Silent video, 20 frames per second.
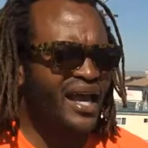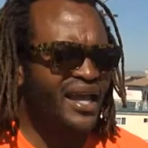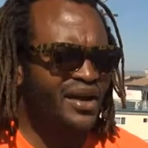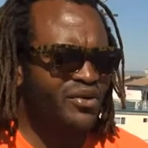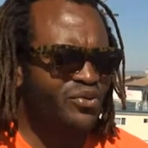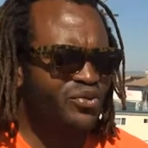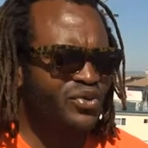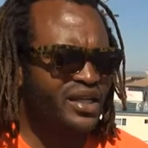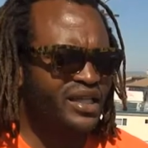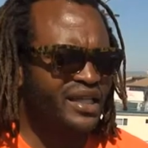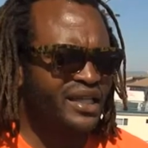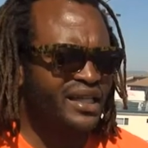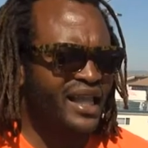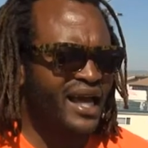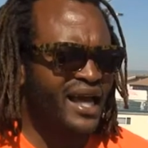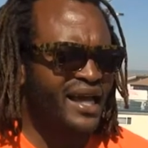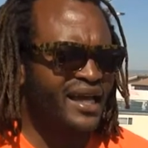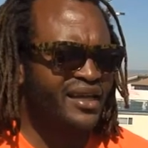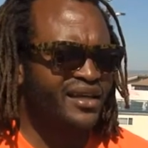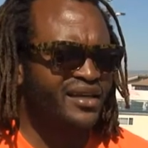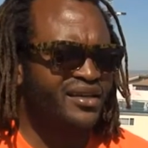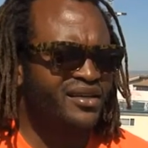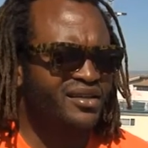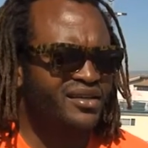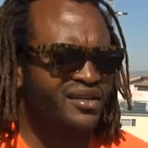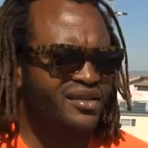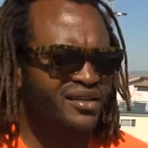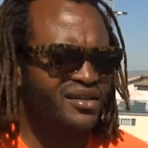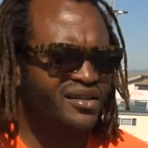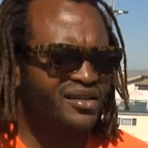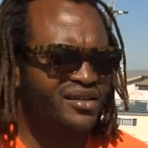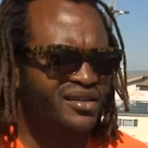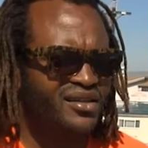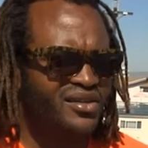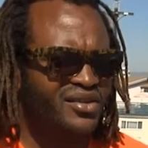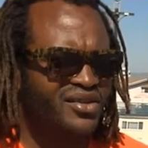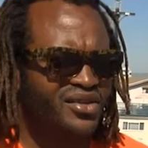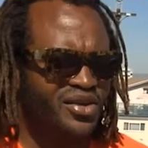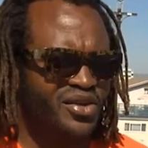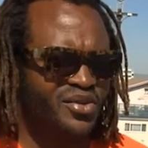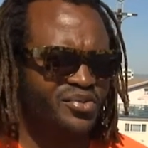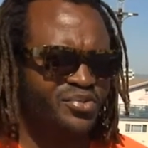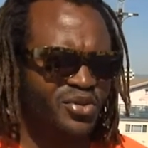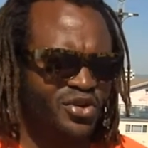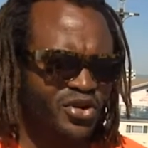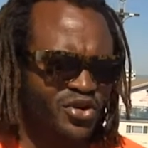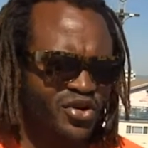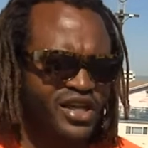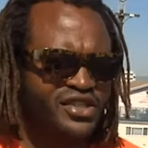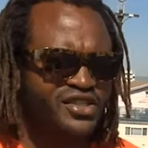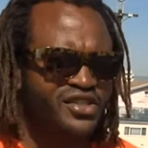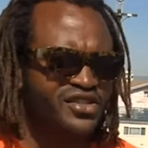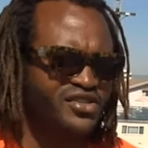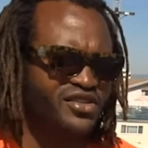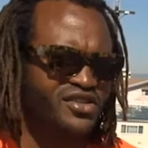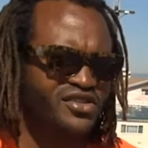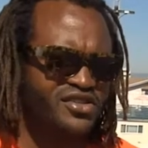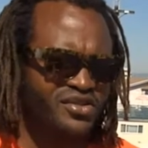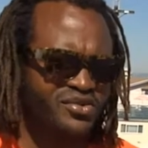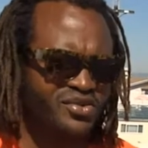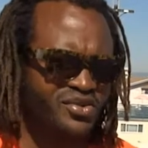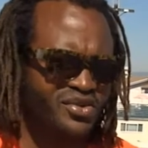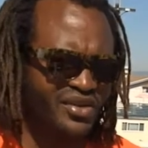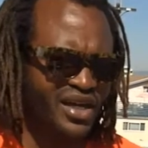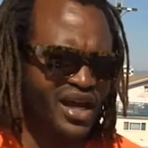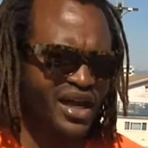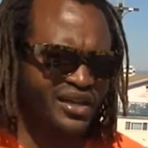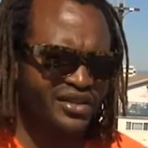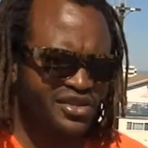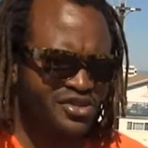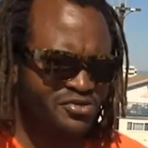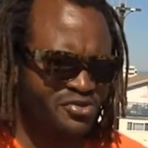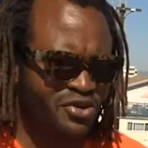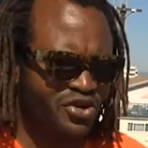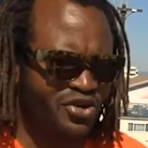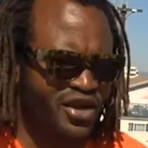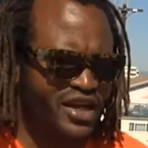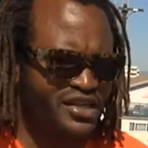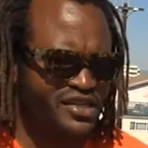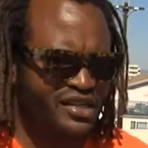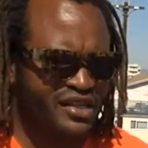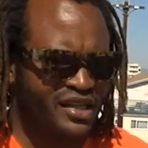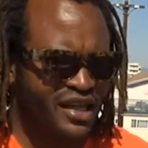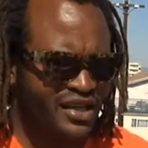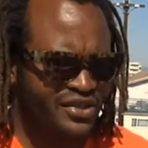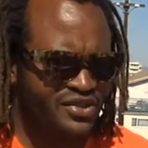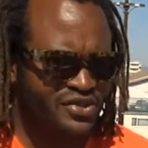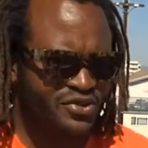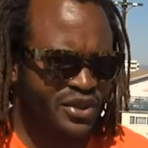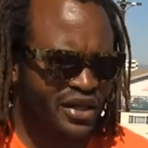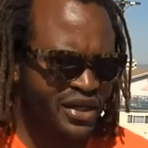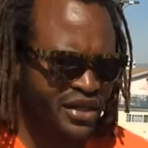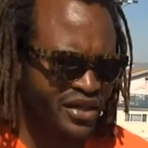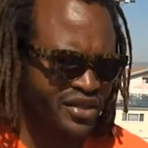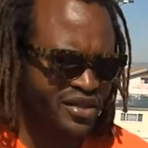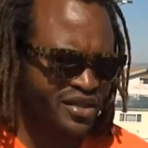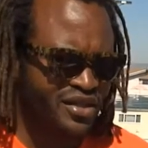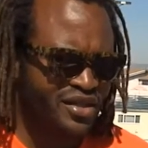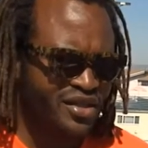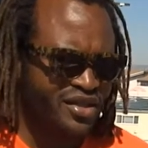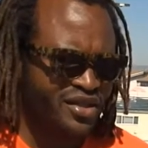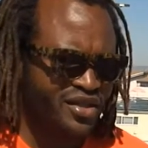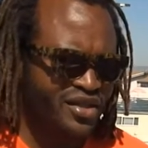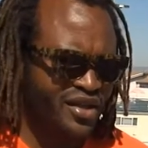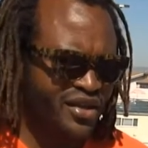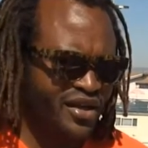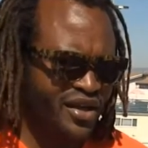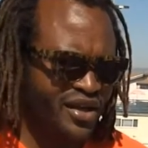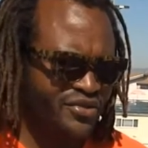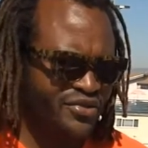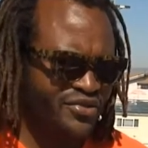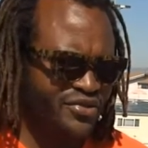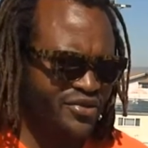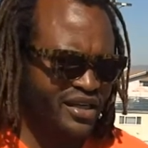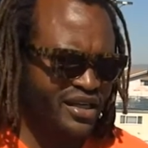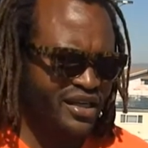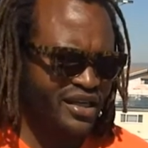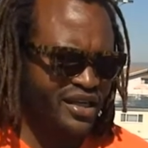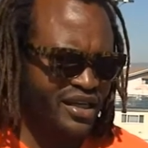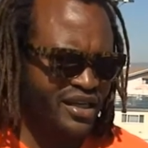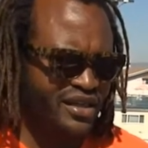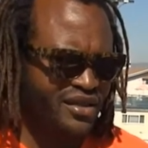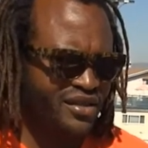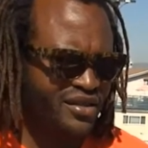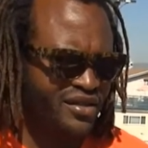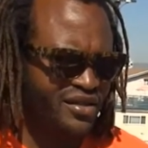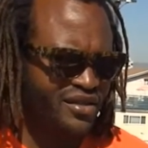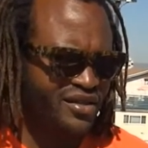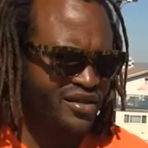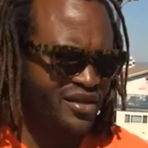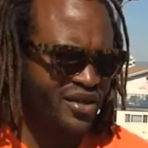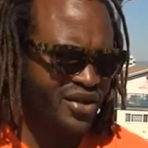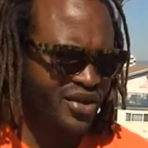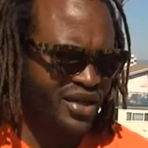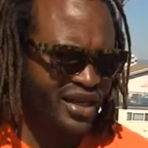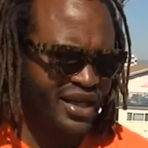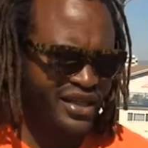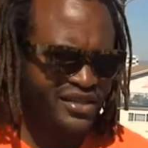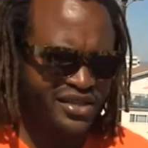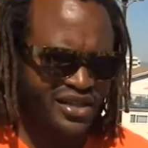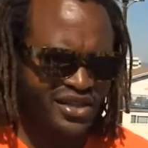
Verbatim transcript: And I really like the progression system. We've got these progression lights where if a kid you know, gets